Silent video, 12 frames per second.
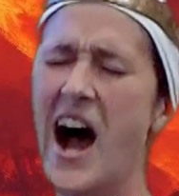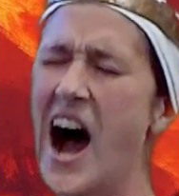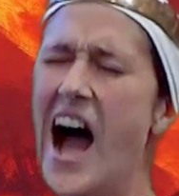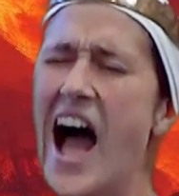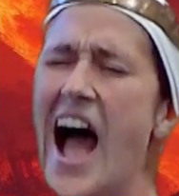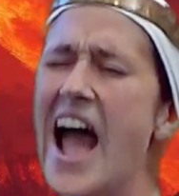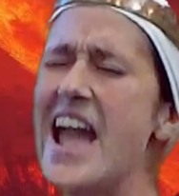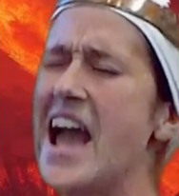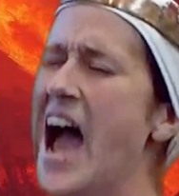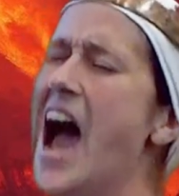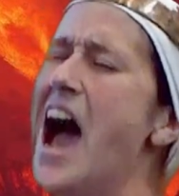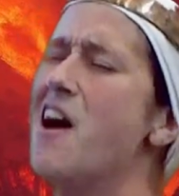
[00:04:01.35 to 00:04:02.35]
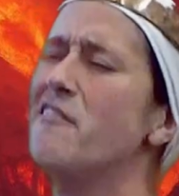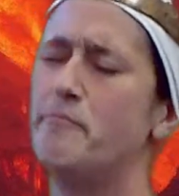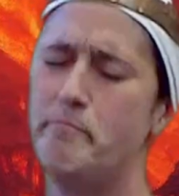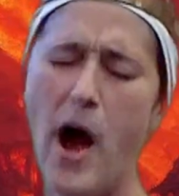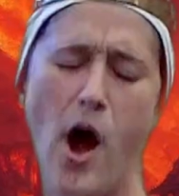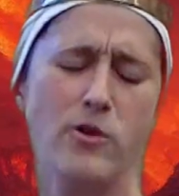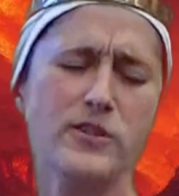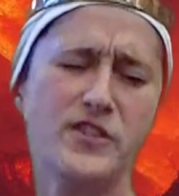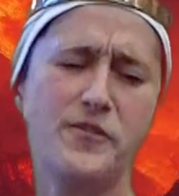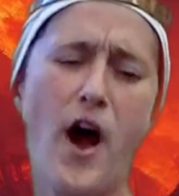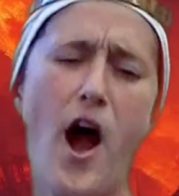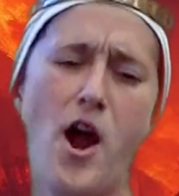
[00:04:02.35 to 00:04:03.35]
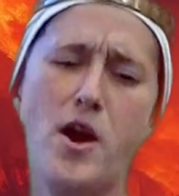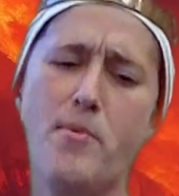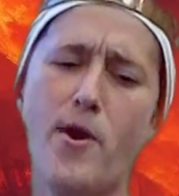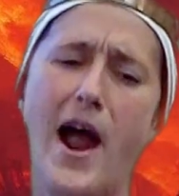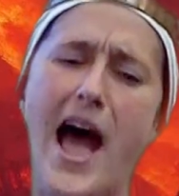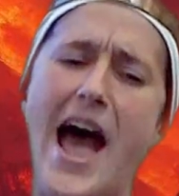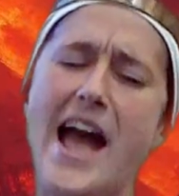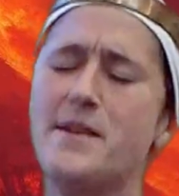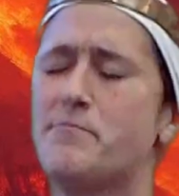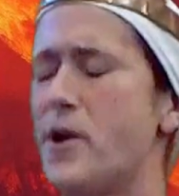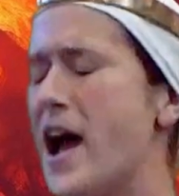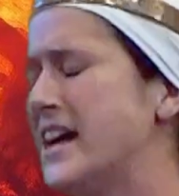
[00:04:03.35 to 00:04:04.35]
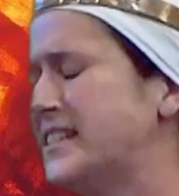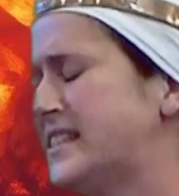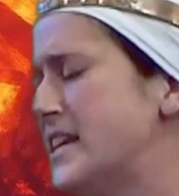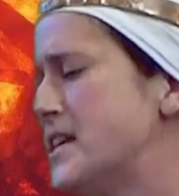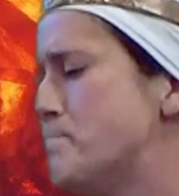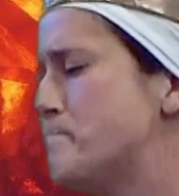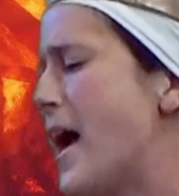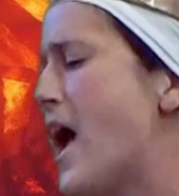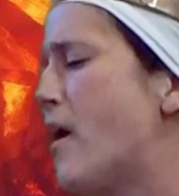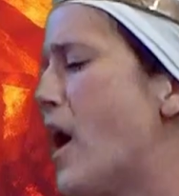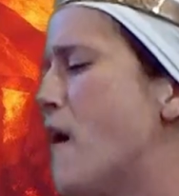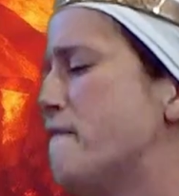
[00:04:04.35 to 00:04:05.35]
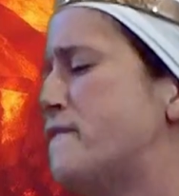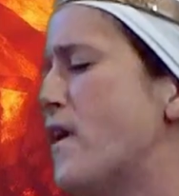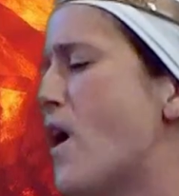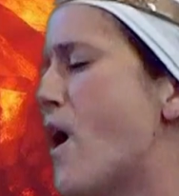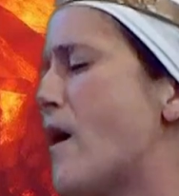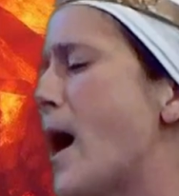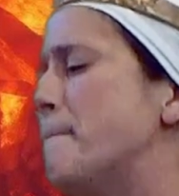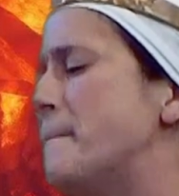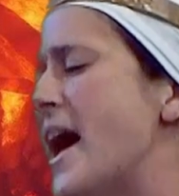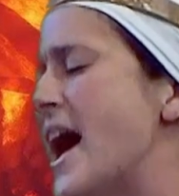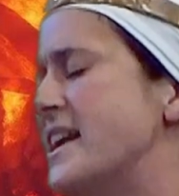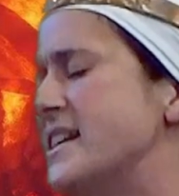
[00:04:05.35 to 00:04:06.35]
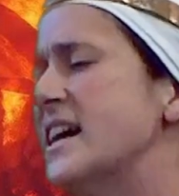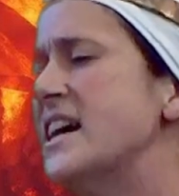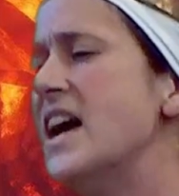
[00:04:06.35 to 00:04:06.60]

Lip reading: I have bones for her bride price and a barrow for our bed